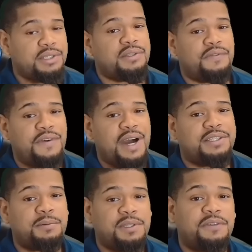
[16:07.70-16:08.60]
to find
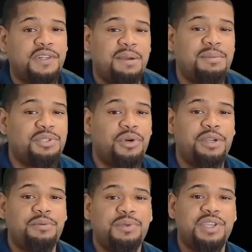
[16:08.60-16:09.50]
something inflammatory that
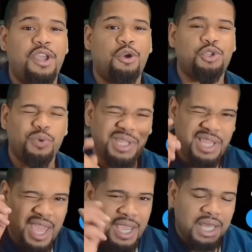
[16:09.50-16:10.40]
he was saying or to really
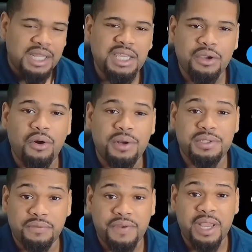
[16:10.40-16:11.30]
cling on to
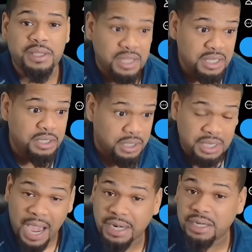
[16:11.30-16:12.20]
the fact that he
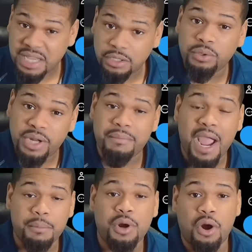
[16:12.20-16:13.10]
kind of needled at Mike
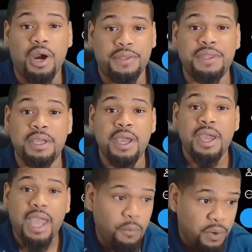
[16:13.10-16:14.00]
McCarthy
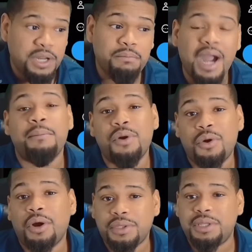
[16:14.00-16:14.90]
and went at Mike
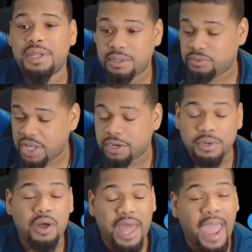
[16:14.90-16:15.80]
McCarthy and let him
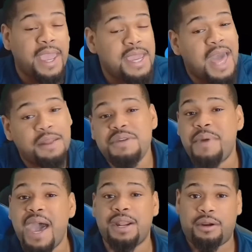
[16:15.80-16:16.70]
know, like, hey, he got to be
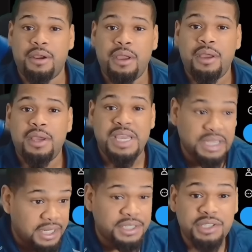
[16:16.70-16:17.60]
better. He
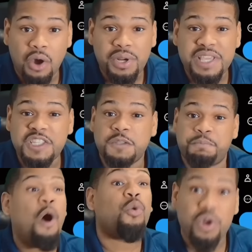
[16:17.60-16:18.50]
let us know that he
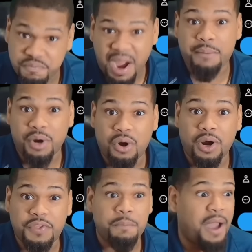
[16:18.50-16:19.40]
spoke with Mike
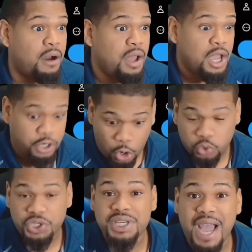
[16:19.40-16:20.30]
McCarthy about
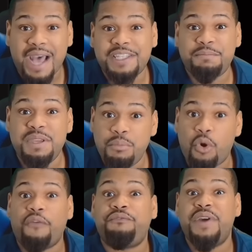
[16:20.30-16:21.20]
coaching guys to be
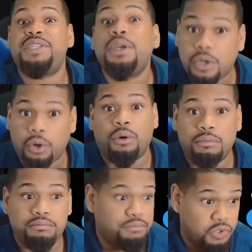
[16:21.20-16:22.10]
more physical.
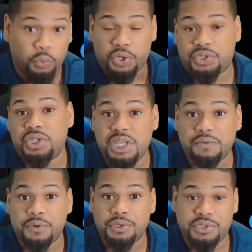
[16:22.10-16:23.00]
The
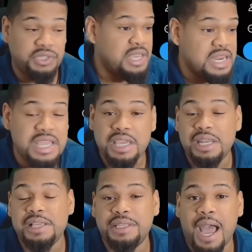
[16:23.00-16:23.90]
receivers, CD and
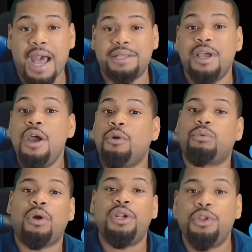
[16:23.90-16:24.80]
these guys
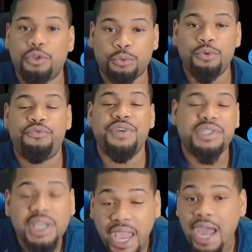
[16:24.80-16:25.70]
running through
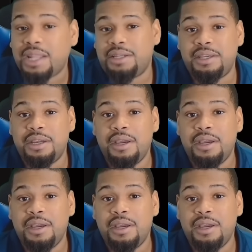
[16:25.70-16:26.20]
physicality.